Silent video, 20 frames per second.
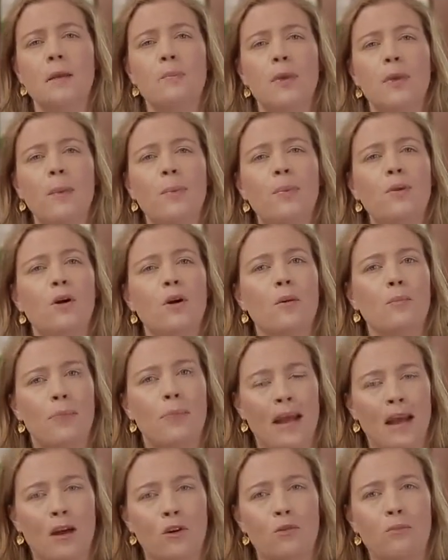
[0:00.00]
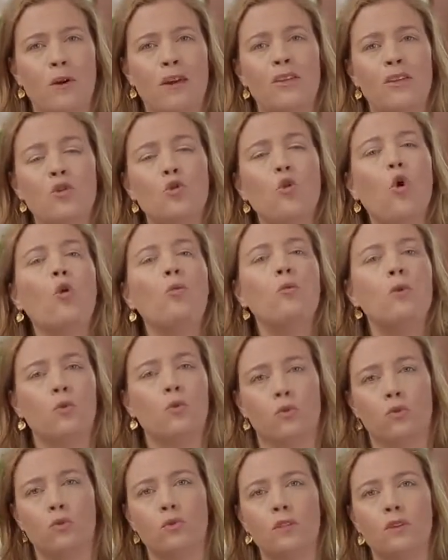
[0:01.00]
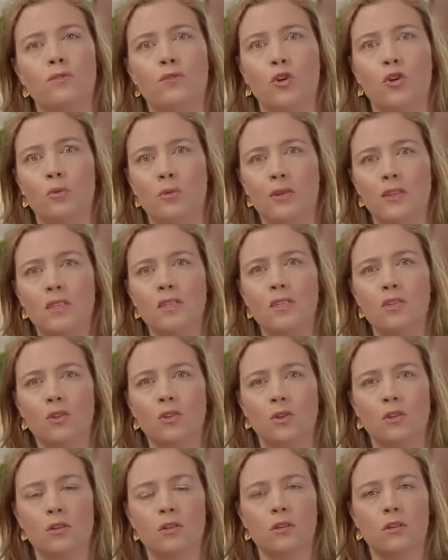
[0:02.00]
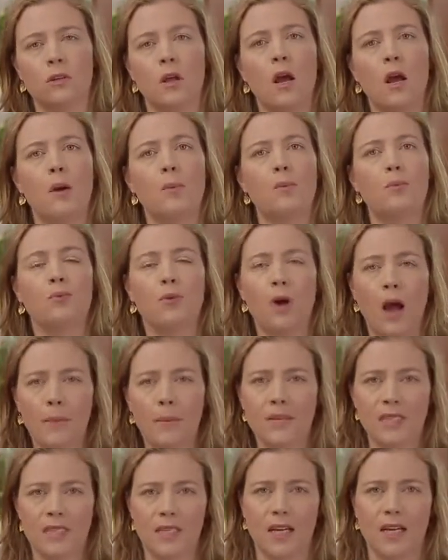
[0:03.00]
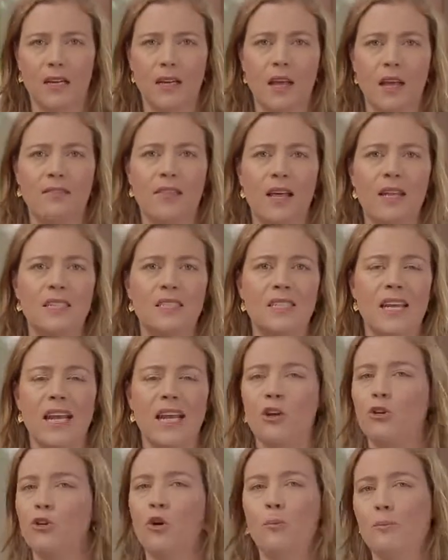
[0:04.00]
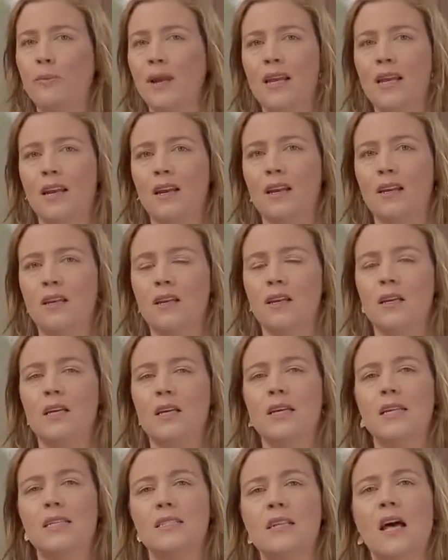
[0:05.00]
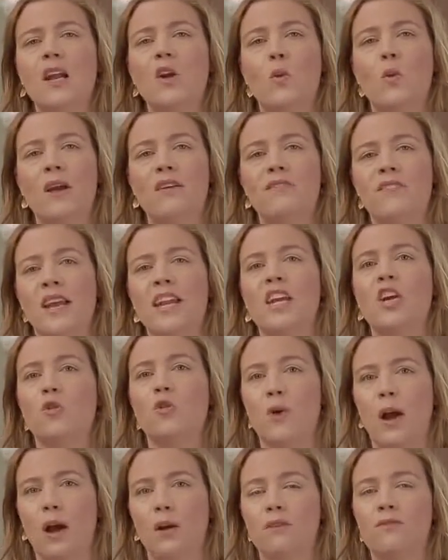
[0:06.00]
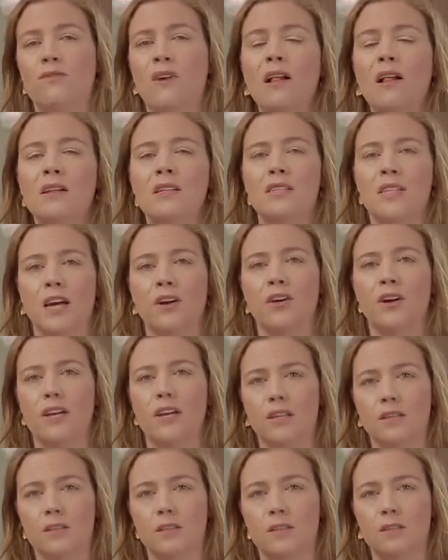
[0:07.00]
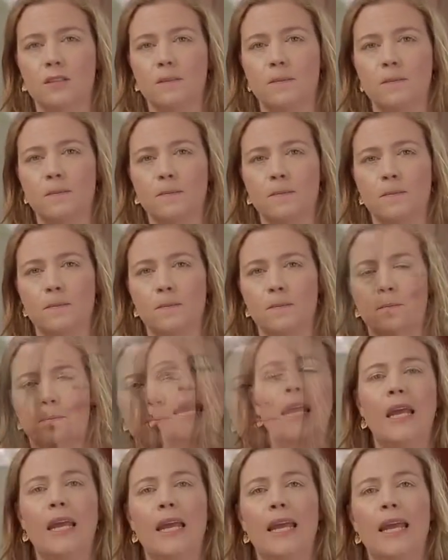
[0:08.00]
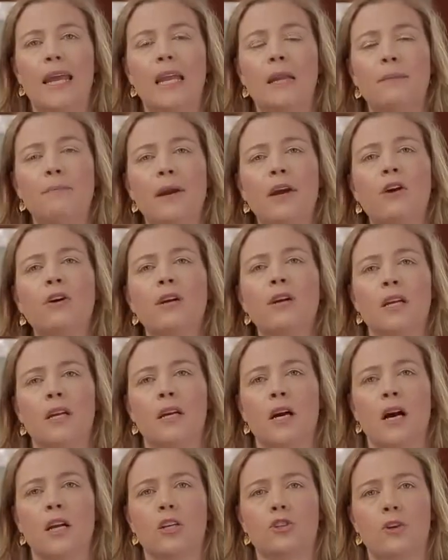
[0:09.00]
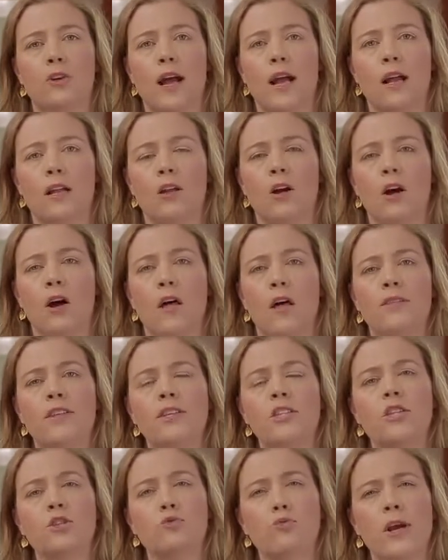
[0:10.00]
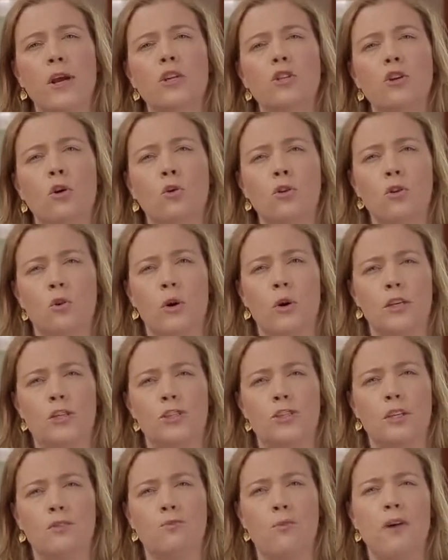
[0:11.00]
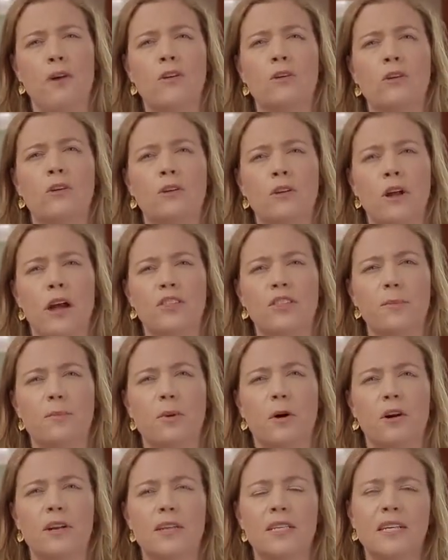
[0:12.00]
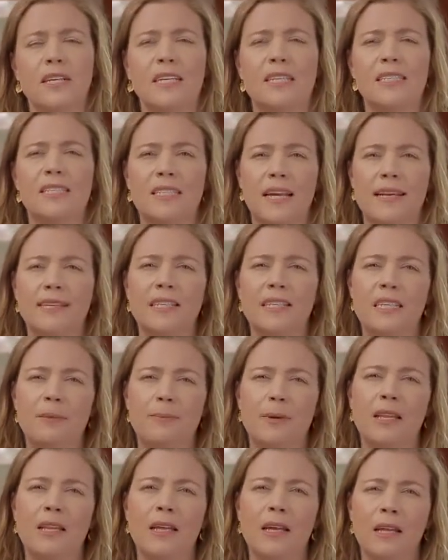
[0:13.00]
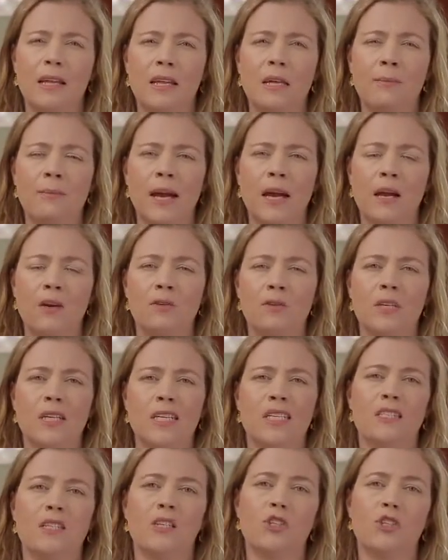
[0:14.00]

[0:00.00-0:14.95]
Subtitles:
People are bound by the normal rules of human discourse. Promising and then saying you don't mean it is not a way of getting around voluntariness. In American contract law, this threshold question of whether or not the parties consented to be legally bound is